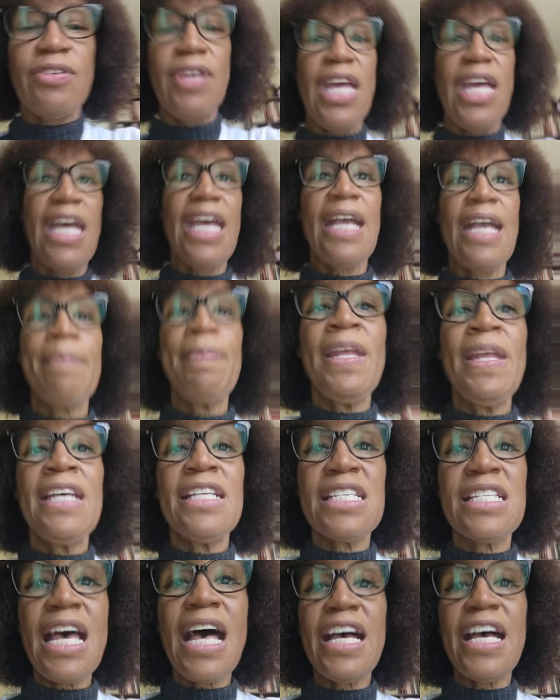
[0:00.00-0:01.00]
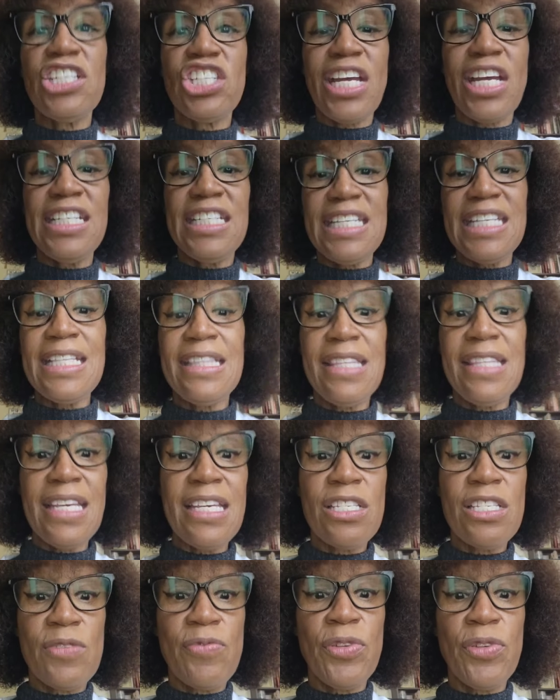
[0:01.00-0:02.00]
Okay. Taj, I did
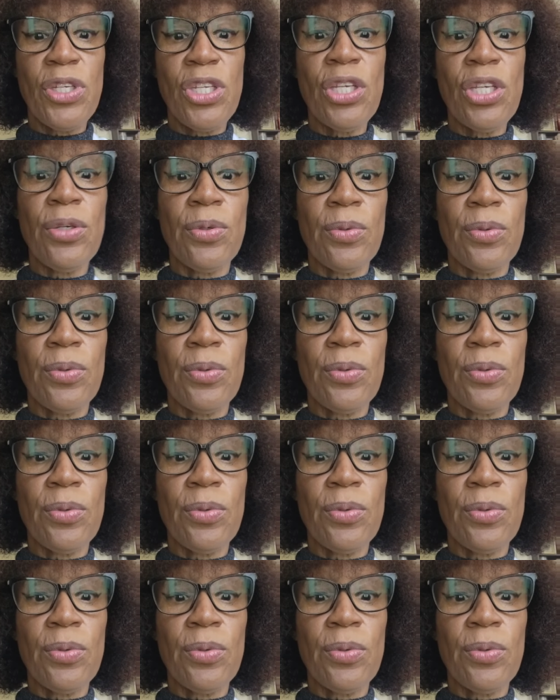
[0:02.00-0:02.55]
these for you.